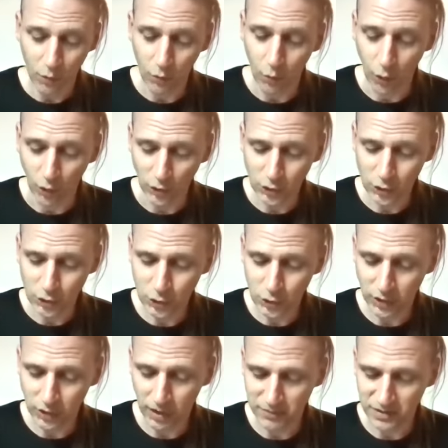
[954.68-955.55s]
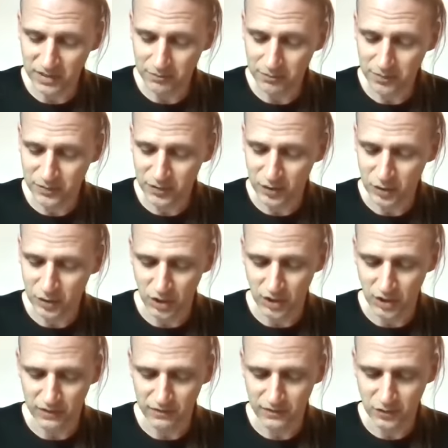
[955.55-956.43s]
Wart took up his
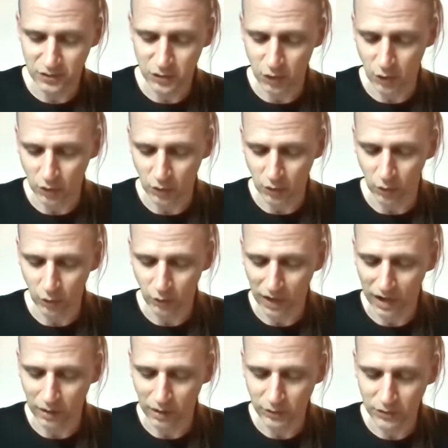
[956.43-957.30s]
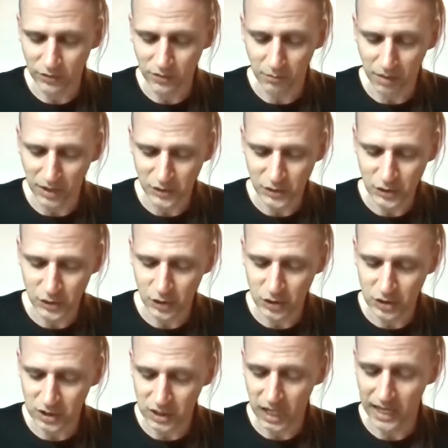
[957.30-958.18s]
position in the circle round the
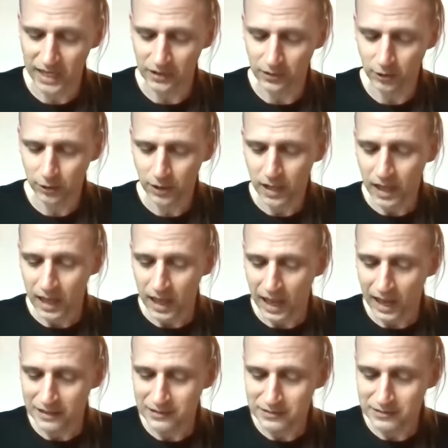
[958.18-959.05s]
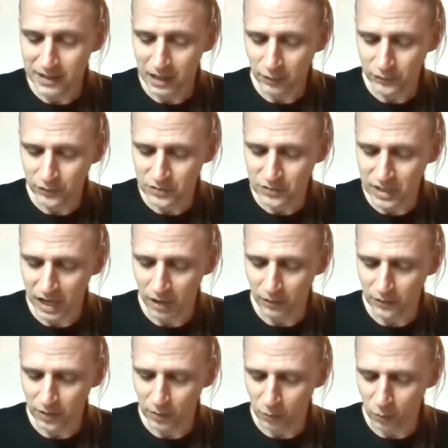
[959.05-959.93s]
monster's lair and knelt
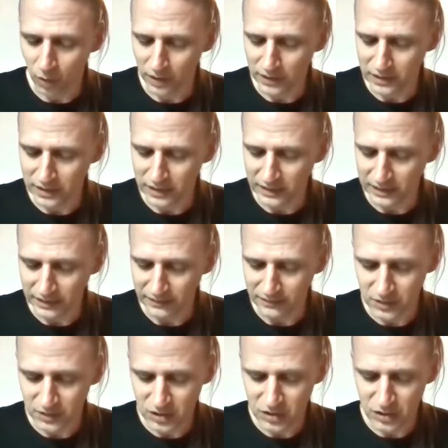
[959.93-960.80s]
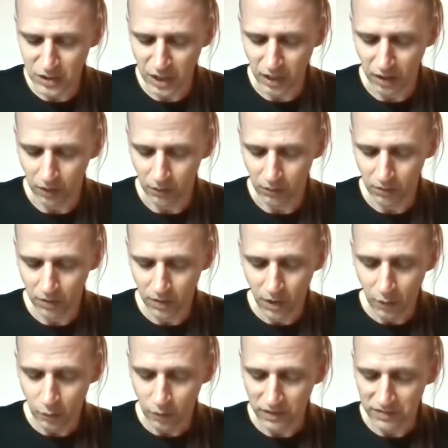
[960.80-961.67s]
down on one knee in the snow,
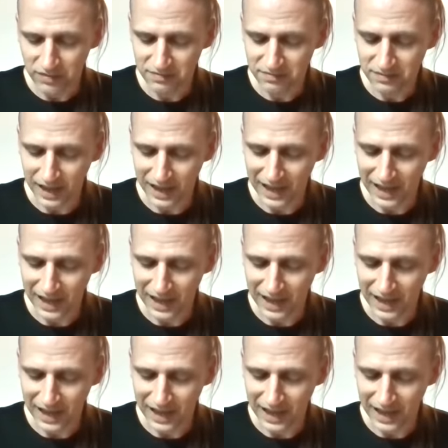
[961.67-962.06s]
with the